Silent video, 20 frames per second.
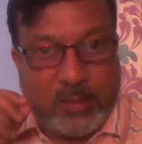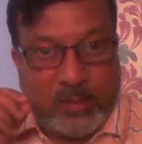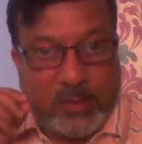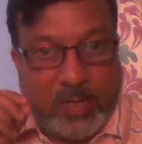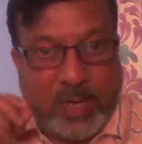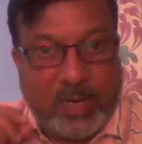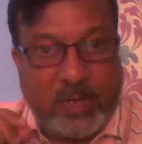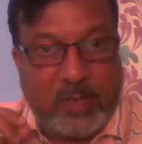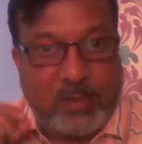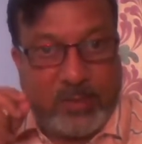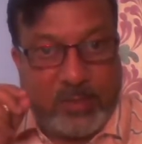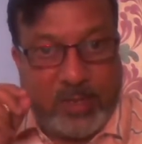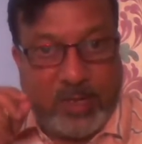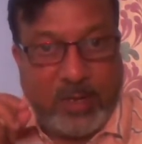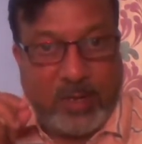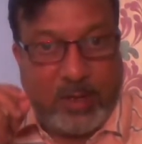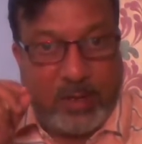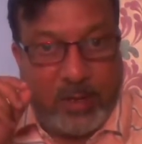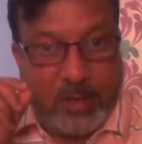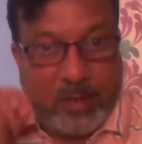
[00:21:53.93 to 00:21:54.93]
the child is
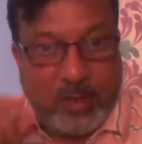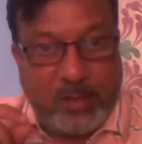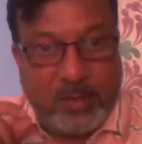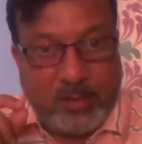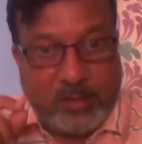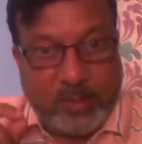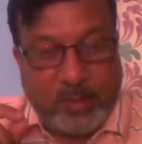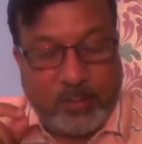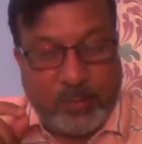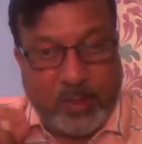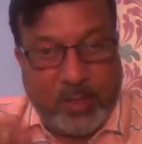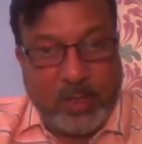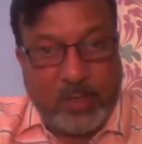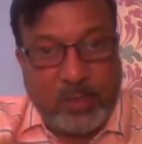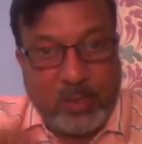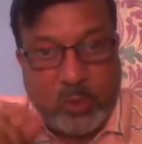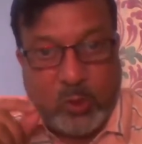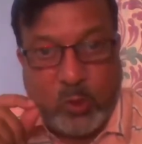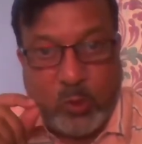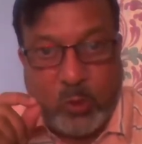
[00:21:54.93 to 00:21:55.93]
really learning something
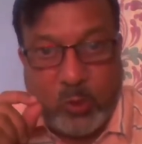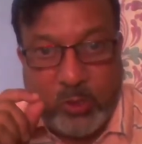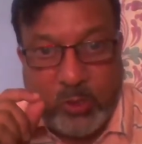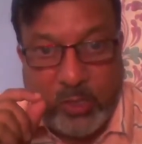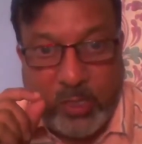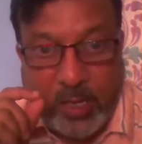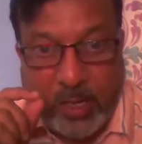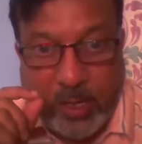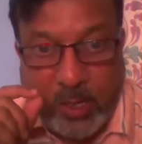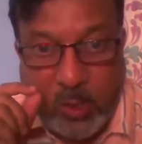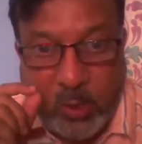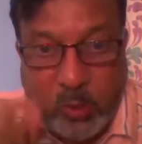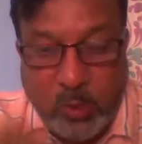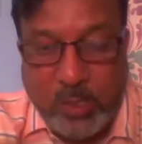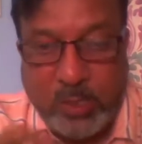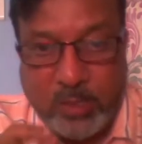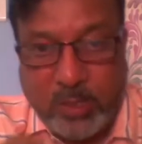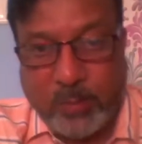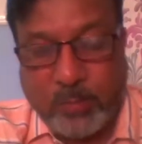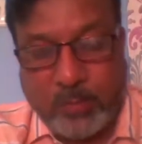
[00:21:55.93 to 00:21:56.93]
and the school is really
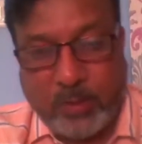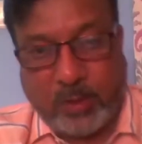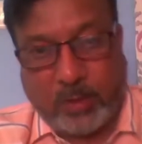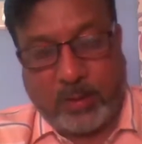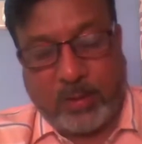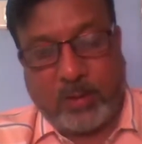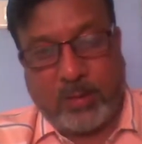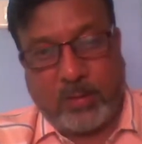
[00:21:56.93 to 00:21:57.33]
doing something.